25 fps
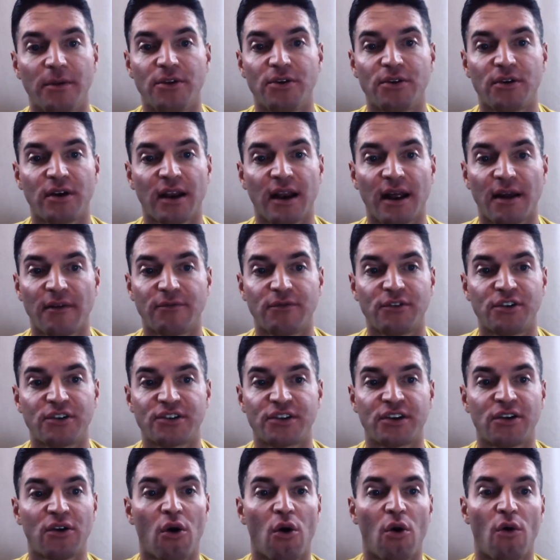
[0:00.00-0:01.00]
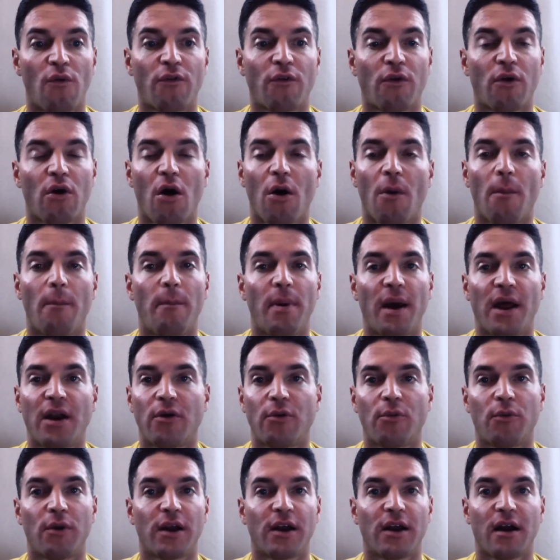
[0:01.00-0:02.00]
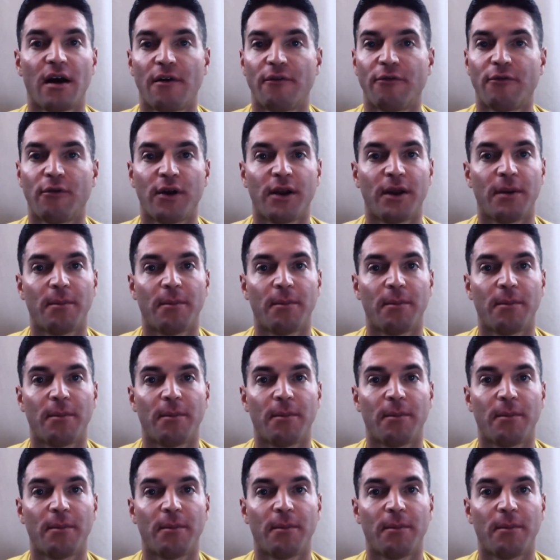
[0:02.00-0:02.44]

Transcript: You can have just an overall better recovery